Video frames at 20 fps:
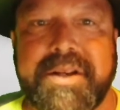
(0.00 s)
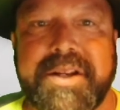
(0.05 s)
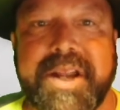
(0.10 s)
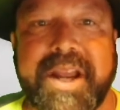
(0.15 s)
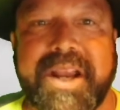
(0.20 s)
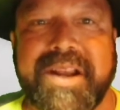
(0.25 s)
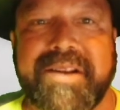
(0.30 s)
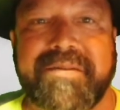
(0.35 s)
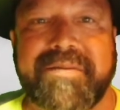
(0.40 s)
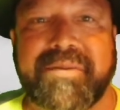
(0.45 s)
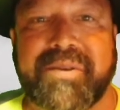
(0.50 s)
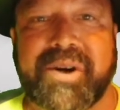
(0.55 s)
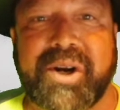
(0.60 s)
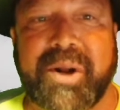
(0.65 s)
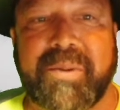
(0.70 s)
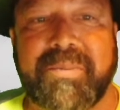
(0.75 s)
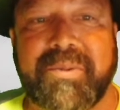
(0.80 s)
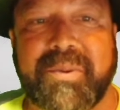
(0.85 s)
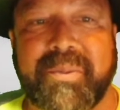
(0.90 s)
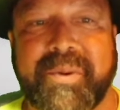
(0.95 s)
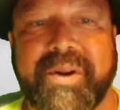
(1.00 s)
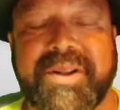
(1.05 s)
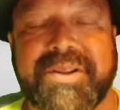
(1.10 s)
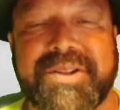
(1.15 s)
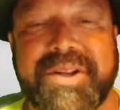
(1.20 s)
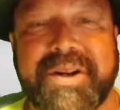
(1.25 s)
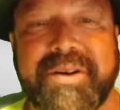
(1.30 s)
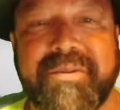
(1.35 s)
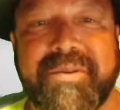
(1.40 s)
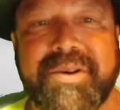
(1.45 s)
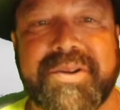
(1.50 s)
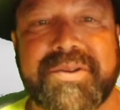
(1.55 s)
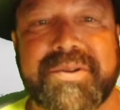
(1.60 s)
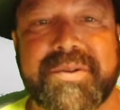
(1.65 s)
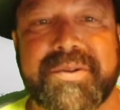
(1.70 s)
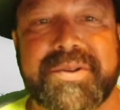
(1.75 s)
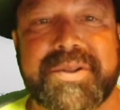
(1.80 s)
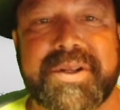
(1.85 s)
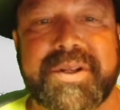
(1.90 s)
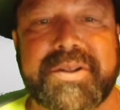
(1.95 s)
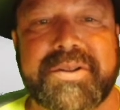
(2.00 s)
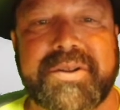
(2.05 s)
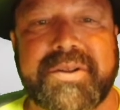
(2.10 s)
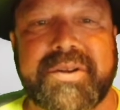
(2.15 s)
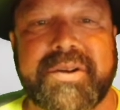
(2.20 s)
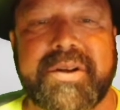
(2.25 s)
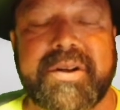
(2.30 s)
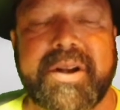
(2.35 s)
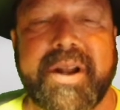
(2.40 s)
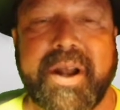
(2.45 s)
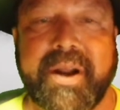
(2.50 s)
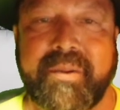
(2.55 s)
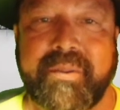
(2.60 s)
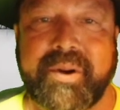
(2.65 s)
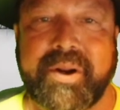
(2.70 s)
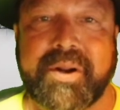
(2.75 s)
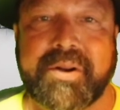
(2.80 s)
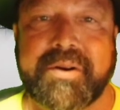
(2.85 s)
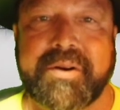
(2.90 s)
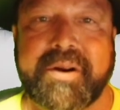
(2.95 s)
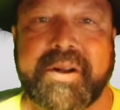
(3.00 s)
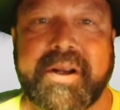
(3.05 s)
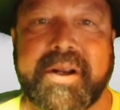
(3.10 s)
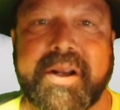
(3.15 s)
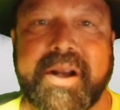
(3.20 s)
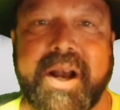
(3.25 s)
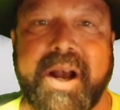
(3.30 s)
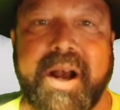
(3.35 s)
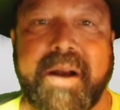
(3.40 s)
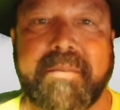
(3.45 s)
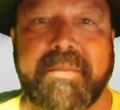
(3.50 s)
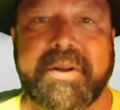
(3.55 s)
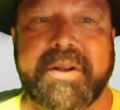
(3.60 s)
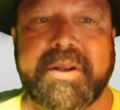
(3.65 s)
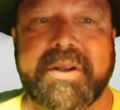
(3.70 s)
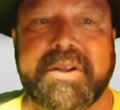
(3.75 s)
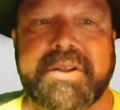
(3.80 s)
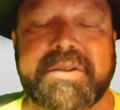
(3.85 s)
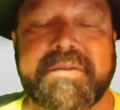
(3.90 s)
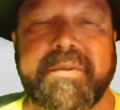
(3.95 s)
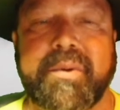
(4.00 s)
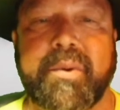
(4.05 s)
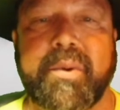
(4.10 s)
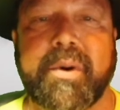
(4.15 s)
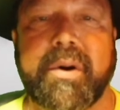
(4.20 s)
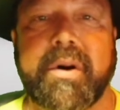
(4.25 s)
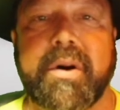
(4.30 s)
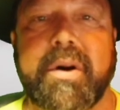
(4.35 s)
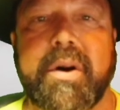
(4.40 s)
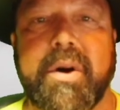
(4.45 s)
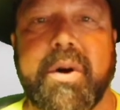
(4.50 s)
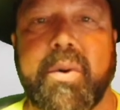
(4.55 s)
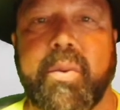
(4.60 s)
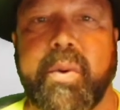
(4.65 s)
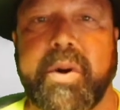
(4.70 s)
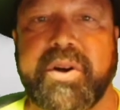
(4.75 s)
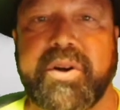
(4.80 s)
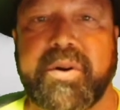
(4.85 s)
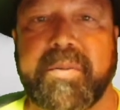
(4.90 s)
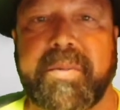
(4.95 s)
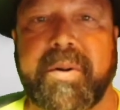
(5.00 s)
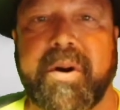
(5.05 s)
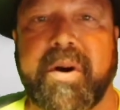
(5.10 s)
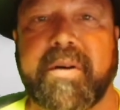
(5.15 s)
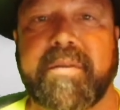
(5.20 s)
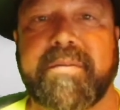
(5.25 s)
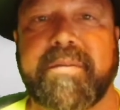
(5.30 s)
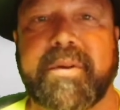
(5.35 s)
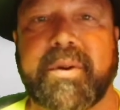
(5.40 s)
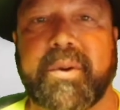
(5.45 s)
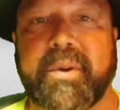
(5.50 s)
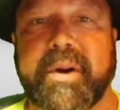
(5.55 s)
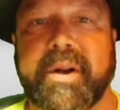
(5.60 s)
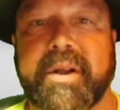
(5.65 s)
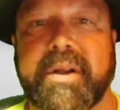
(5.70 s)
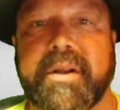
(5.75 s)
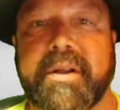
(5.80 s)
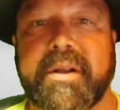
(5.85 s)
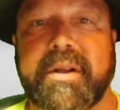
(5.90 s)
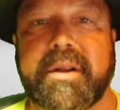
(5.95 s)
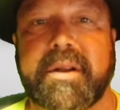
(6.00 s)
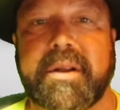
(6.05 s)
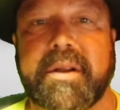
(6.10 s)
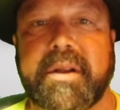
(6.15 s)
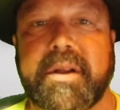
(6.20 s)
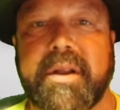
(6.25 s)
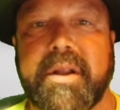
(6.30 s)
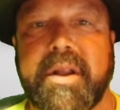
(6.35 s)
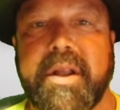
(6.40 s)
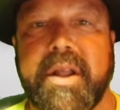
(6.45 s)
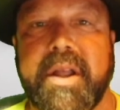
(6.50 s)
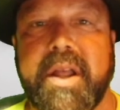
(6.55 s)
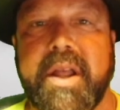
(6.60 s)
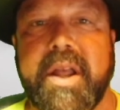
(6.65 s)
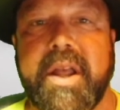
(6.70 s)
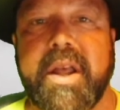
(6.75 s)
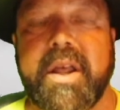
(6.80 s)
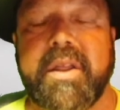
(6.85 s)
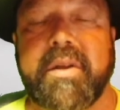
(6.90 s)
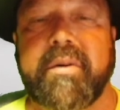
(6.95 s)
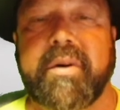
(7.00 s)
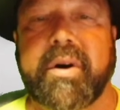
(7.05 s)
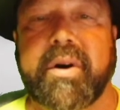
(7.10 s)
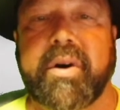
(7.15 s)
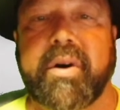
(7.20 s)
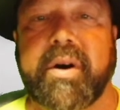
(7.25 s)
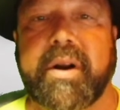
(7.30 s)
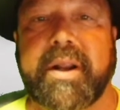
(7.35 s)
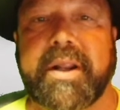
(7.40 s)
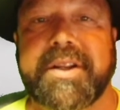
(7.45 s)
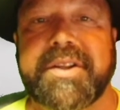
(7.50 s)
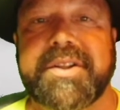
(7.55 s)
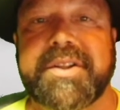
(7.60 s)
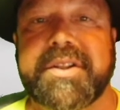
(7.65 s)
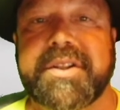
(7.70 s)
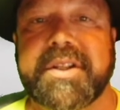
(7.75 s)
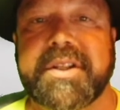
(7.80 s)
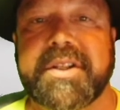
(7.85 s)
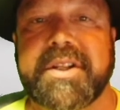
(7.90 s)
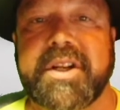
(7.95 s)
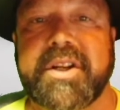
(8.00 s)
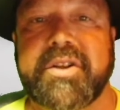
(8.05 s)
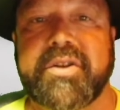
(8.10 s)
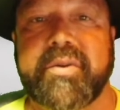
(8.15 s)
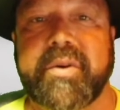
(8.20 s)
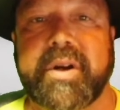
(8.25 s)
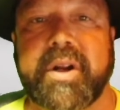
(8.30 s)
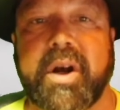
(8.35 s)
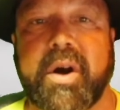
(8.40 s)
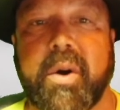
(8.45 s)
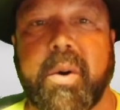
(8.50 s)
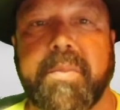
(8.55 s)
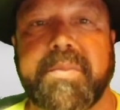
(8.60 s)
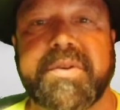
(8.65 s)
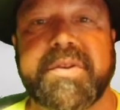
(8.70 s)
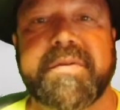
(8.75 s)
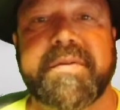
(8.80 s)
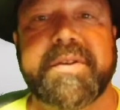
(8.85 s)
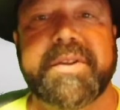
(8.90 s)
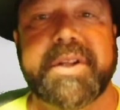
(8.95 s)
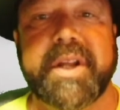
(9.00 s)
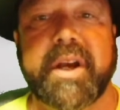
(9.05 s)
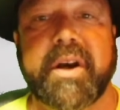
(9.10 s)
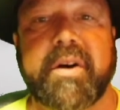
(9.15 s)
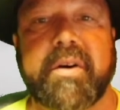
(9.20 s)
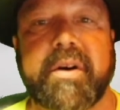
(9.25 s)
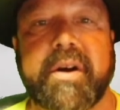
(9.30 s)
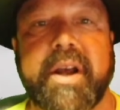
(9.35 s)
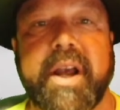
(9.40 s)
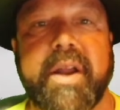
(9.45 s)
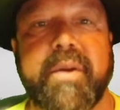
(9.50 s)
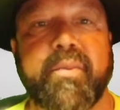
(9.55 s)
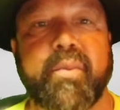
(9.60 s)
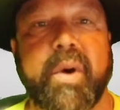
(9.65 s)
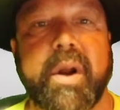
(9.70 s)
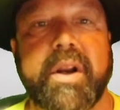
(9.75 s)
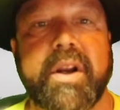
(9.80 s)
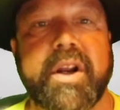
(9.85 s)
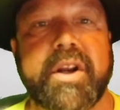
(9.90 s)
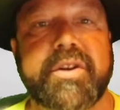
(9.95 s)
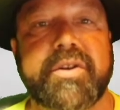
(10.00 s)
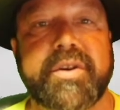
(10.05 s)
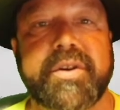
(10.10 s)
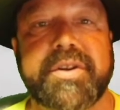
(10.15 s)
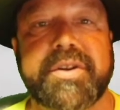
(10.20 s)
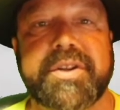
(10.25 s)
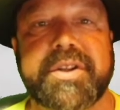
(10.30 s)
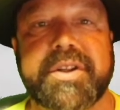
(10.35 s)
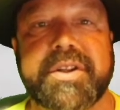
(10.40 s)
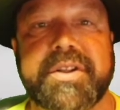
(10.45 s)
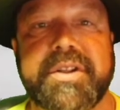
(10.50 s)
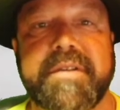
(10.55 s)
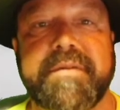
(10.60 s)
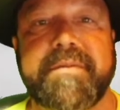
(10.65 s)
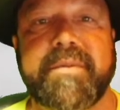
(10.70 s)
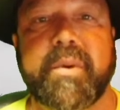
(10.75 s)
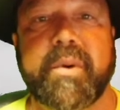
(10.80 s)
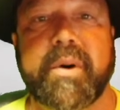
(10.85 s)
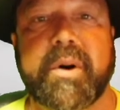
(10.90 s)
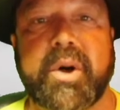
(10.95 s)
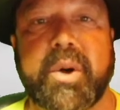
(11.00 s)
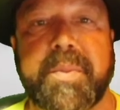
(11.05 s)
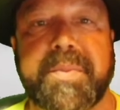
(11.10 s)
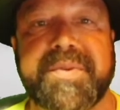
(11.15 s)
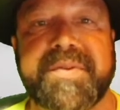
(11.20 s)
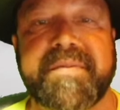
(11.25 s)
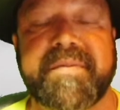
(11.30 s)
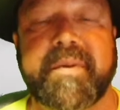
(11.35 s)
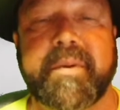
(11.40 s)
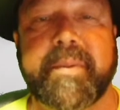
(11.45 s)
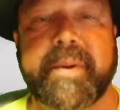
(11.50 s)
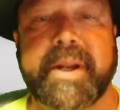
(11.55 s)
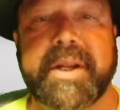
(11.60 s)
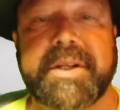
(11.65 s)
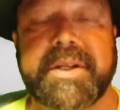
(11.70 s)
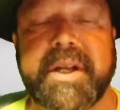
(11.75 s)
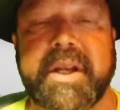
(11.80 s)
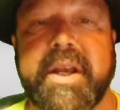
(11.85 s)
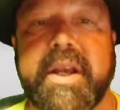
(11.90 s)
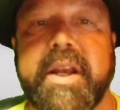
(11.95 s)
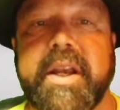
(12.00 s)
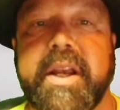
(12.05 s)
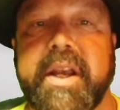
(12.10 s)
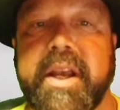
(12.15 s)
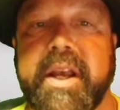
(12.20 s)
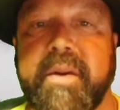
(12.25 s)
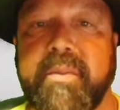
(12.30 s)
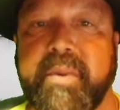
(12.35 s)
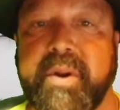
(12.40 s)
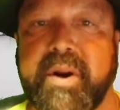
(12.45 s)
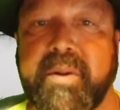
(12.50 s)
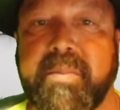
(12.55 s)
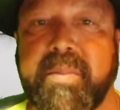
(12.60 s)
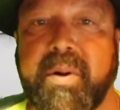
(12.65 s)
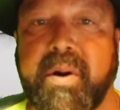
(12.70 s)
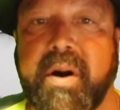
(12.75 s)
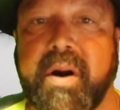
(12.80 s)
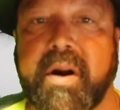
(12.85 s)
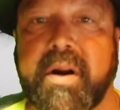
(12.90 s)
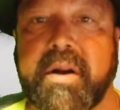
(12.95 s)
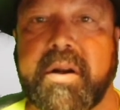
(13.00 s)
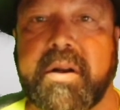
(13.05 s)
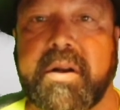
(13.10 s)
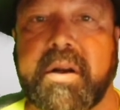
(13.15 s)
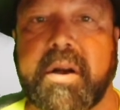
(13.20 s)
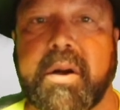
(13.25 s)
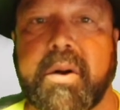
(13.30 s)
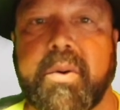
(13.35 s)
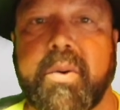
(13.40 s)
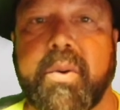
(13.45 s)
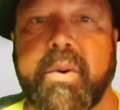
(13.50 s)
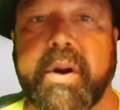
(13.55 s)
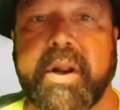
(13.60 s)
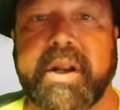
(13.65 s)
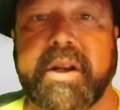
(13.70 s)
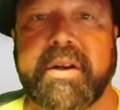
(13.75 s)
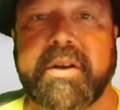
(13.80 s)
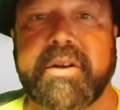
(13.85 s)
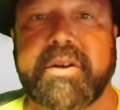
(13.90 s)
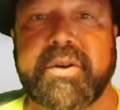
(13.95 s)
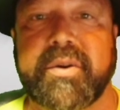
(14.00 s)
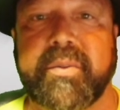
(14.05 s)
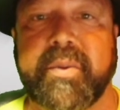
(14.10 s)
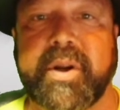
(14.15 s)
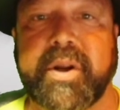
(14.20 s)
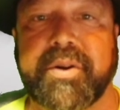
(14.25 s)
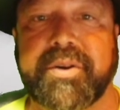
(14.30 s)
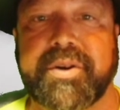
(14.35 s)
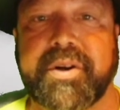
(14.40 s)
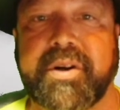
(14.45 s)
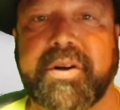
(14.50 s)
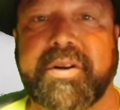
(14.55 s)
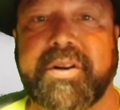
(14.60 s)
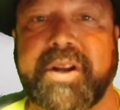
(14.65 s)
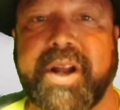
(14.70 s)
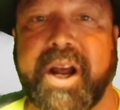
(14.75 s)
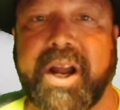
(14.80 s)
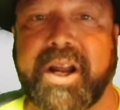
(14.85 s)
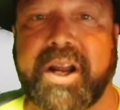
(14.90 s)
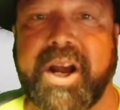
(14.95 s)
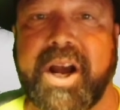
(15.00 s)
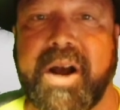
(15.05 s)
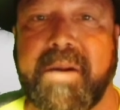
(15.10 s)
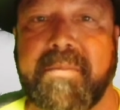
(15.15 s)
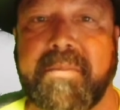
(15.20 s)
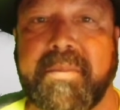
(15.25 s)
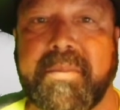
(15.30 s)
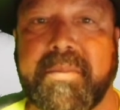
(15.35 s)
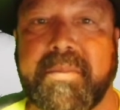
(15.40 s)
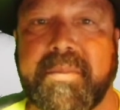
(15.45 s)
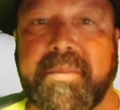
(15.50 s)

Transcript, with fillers: taken from the Real Estate Resource Center at Realtor dot com, is for Winter Park, Florida. There are currently six hundred homes for sale and one hundred sixty-four homes for rent in Winter Park, according to Realtor dot com.